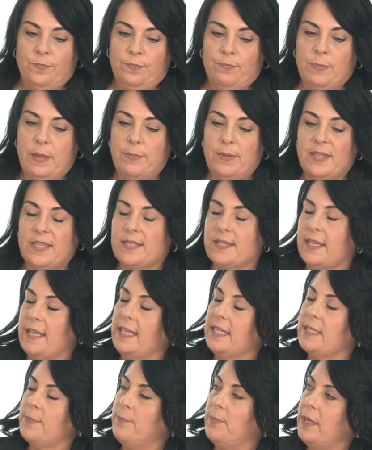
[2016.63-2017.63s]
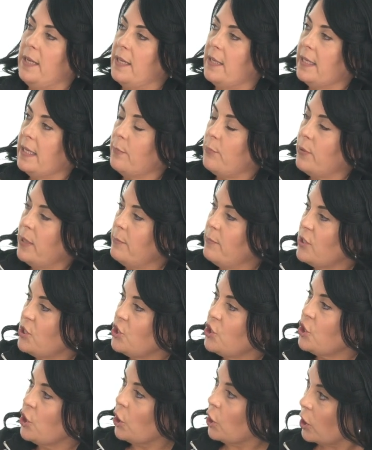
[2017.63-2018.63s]
Maybe the skin's peeling
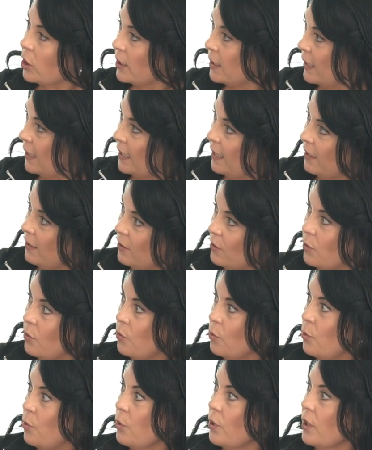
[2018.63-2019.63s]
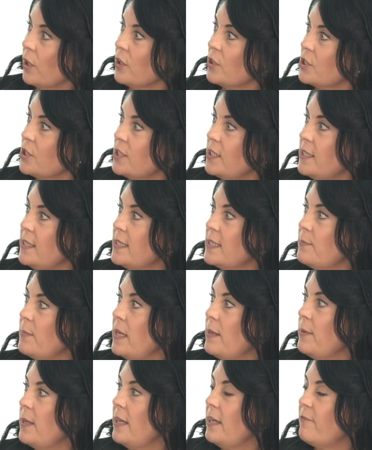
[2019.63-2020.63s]
prematurely, or she's
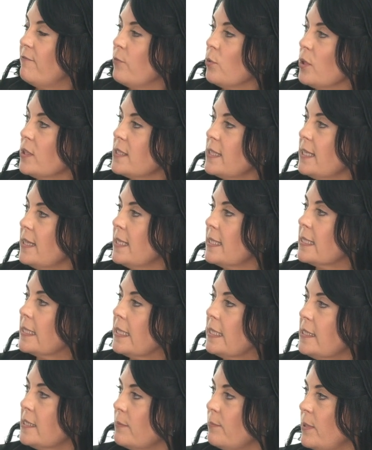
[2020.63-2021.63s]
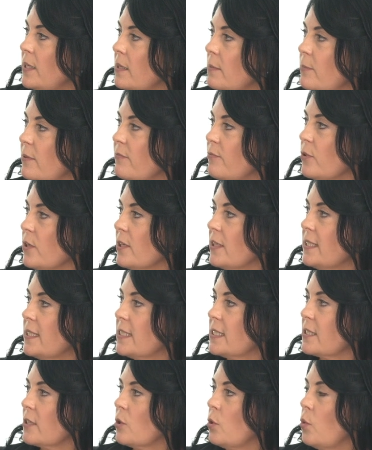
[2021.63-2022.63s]
maybe forcing the skin to peel before
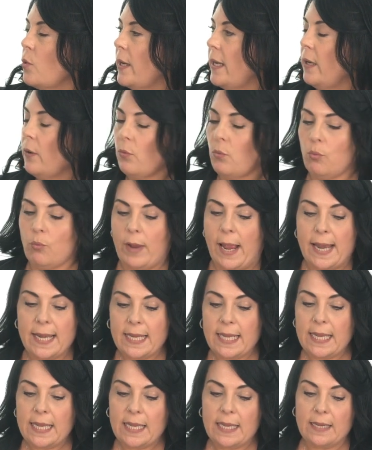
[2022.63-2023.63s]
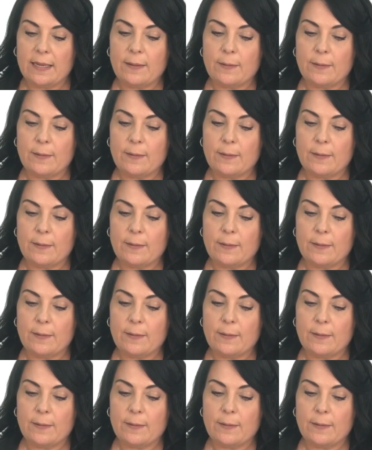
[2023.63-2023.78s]
it's quite ready.